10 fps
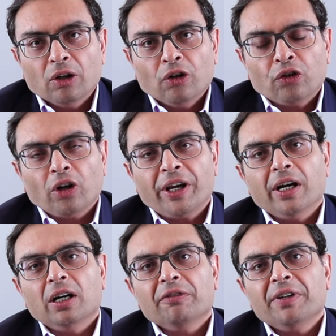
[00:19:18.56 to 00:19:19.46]
So
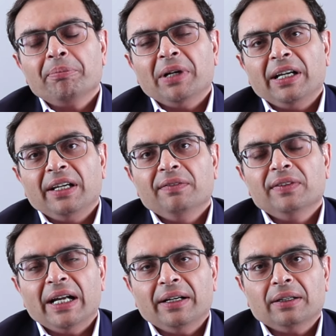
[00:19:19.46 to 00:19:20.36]
here we believe
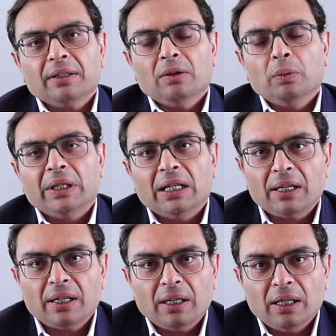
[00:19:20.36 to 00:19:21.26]
that we
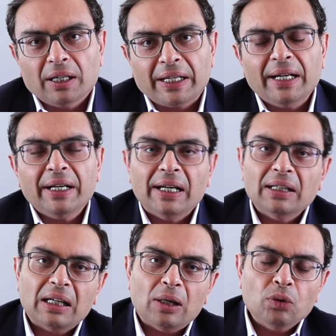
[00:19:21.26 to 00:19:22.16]
are again
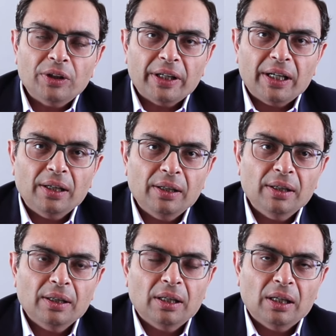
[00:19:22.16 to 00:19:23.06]
encountering
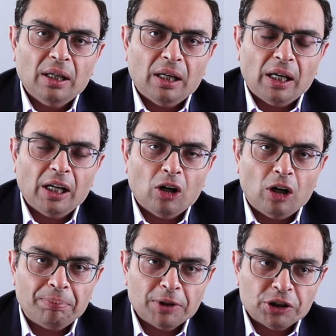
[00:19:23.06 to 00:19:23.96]
a
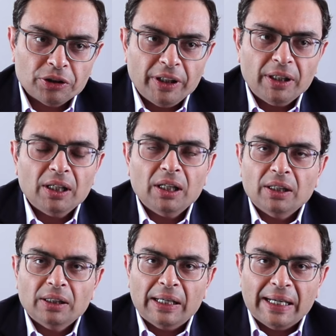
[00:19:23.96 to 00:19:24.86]
opportunity
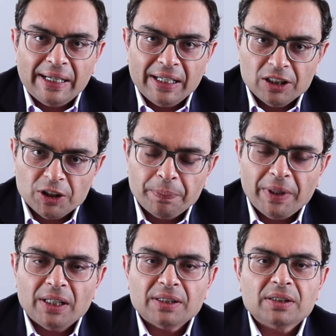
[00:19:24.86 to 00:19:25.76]
in the lending
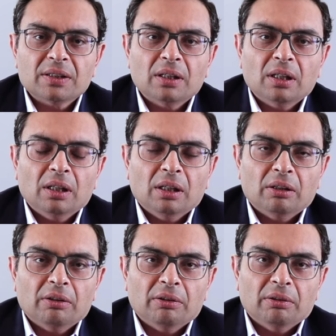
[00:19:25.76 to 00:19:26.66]
space
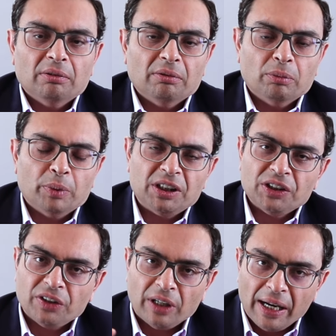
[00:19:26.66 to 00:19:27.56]
which
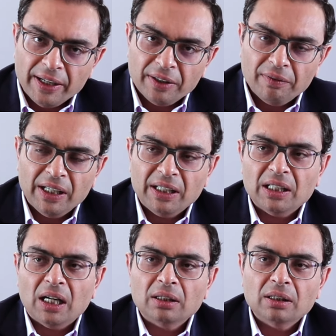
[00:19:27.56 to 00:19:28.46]
is relatively
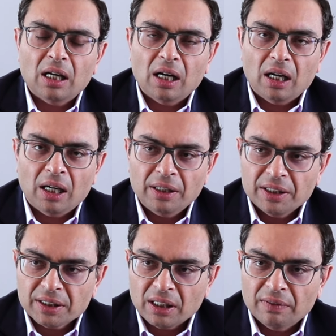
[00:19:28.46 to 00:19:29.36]
young,
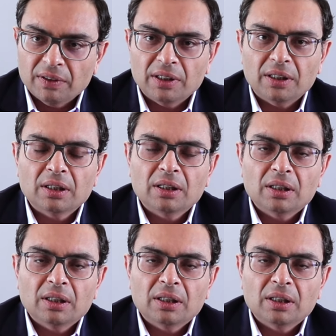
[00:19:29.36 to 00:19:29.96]
undiscovered,